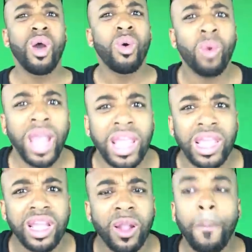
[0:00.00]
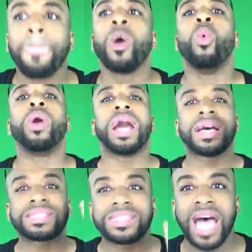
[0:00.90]
wait, when I
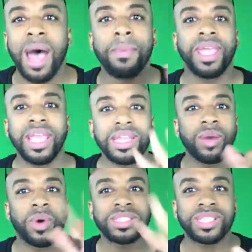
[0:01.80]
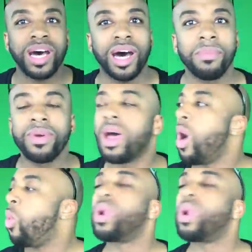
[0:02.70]
stop eating it, what's up?